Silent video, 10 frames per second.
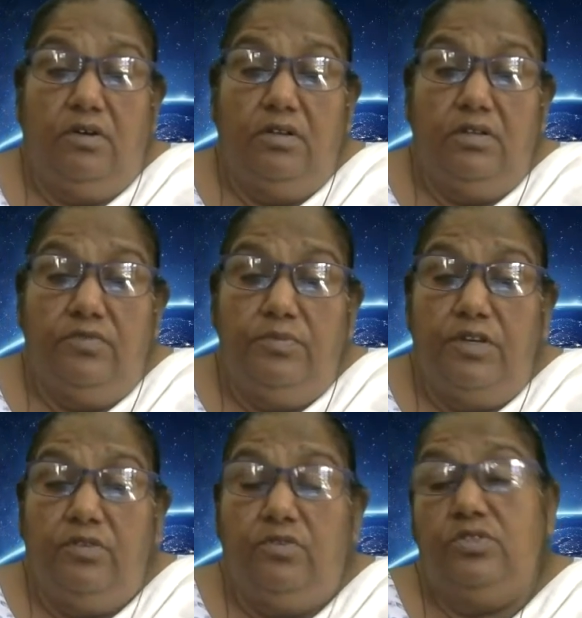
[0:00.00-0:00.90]
all the
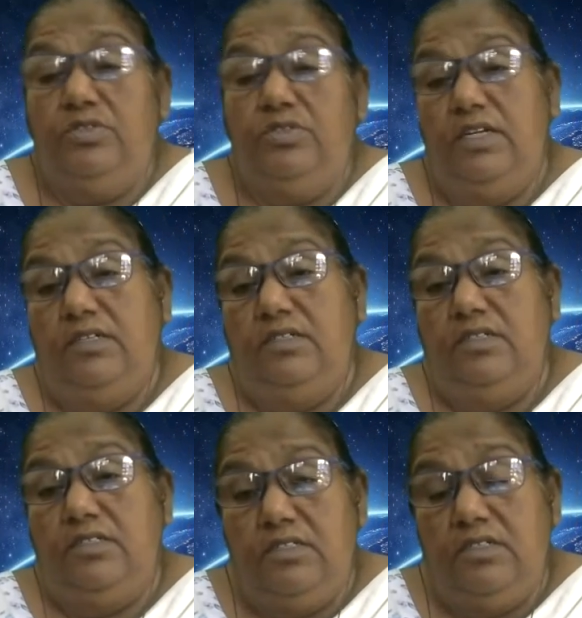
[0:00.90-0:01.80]
women go together,
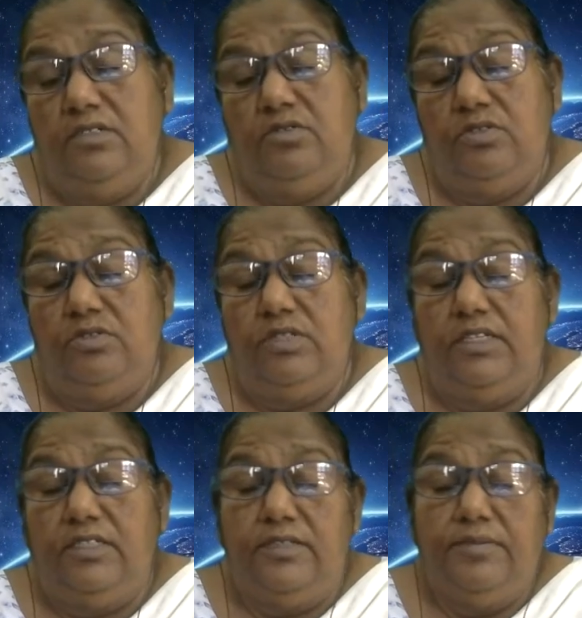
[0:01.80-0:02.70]
the children go
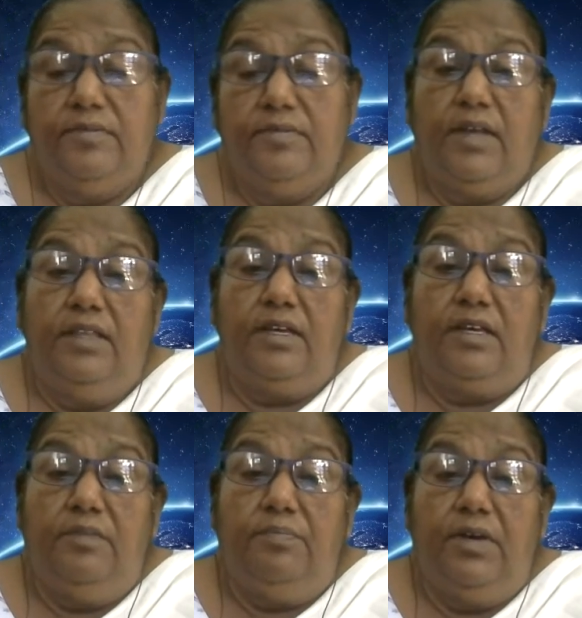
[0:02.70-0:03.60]
together, and they
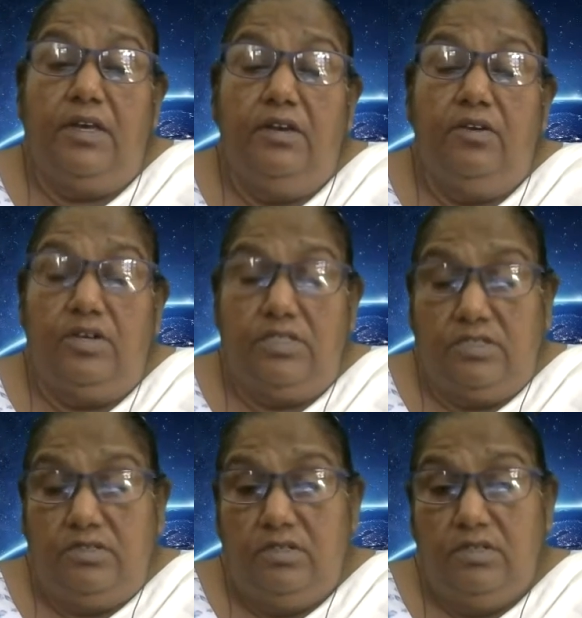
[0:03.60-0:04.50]
keep making
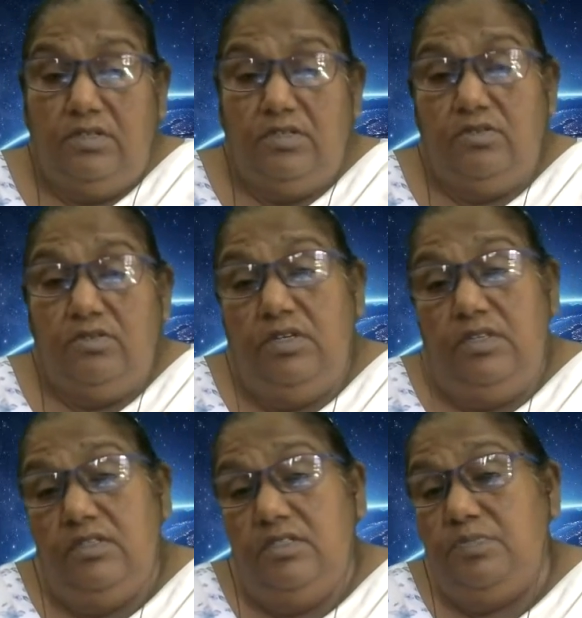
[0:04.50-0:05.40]
noise. So
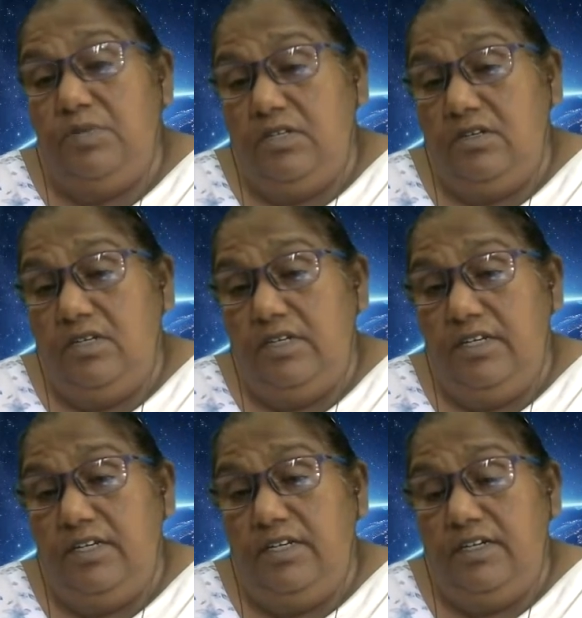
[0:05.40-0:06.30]
in this particular
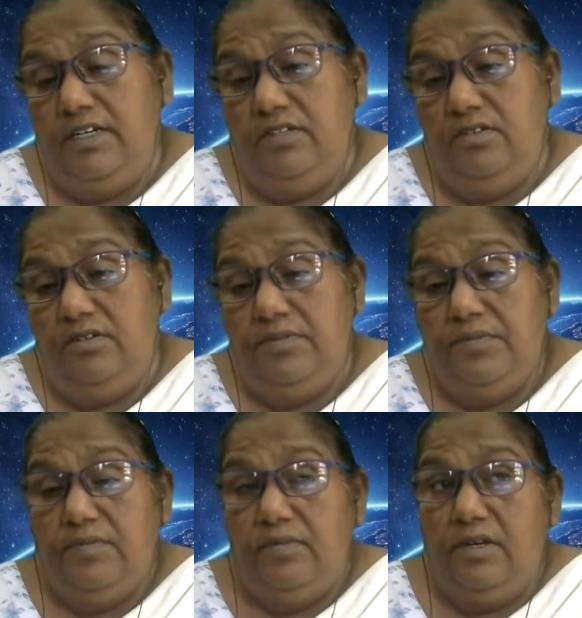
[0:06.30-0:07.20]
area,
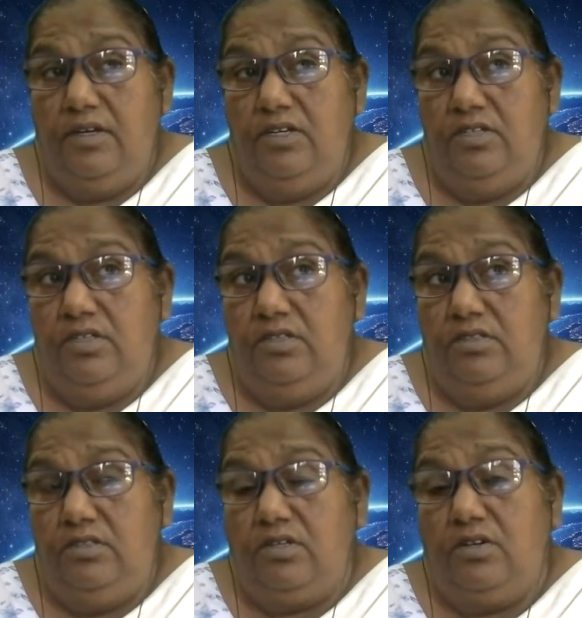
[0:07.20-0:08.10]

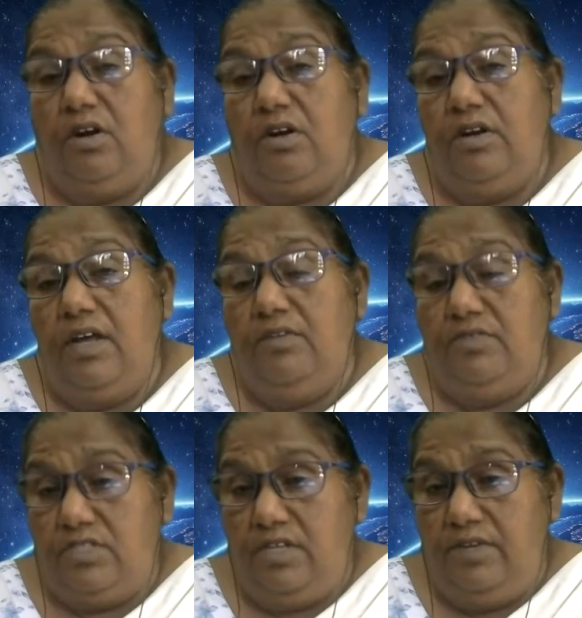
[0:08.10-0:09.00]
the crocodile
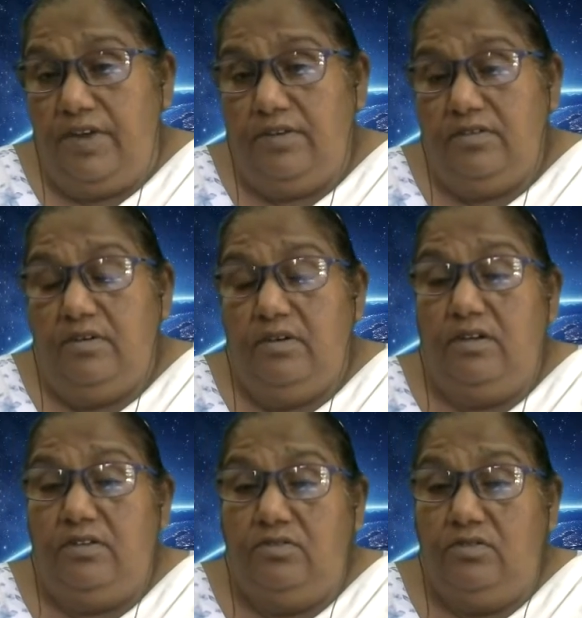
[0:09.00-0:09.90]
was living.
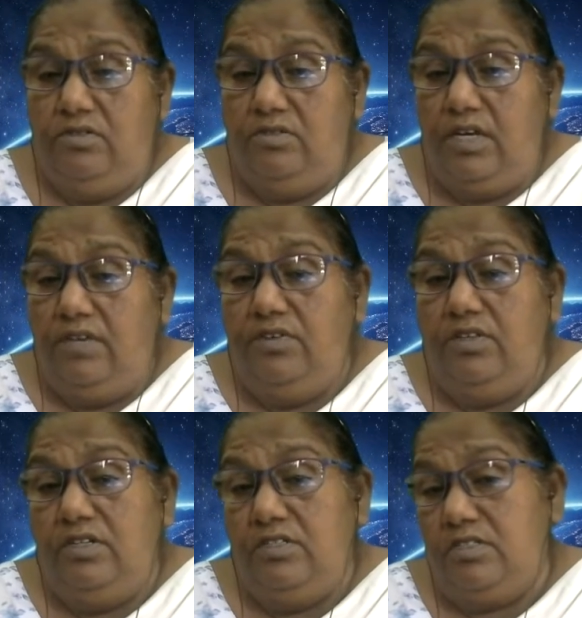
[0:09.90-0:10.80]
I told you, gave you
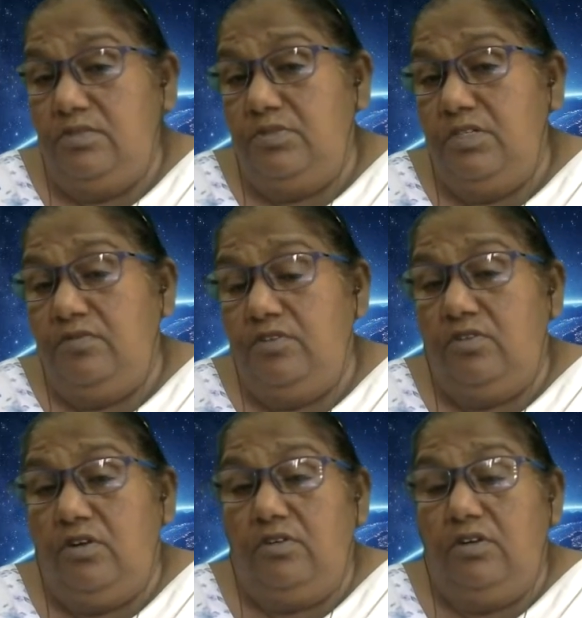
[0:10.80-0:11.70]
the description of the
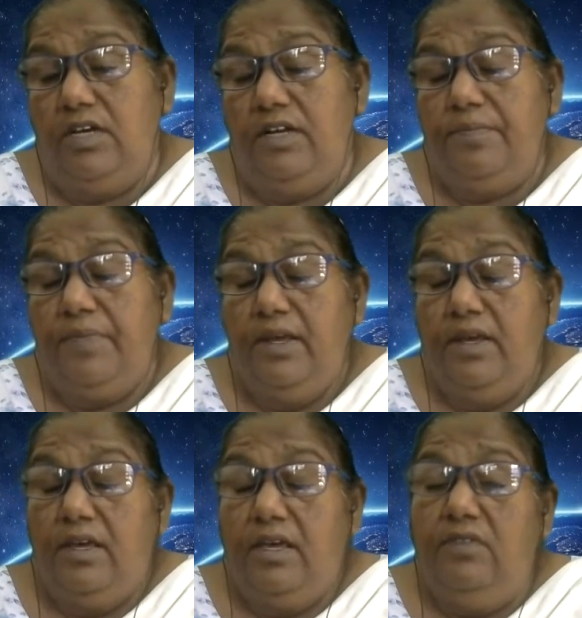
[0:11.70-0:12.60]
crocodile.
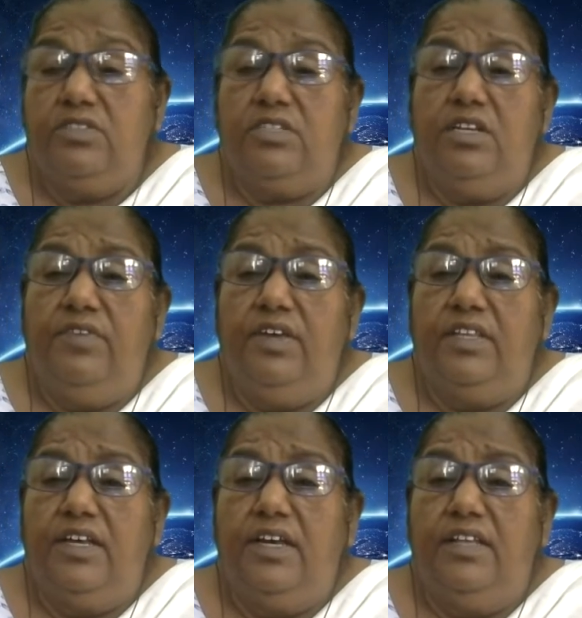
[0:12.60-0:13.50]
He was living
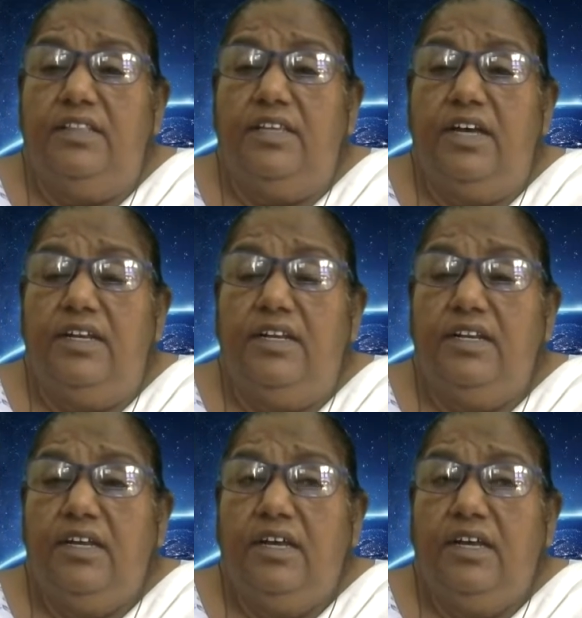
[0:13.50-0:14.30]
there, and then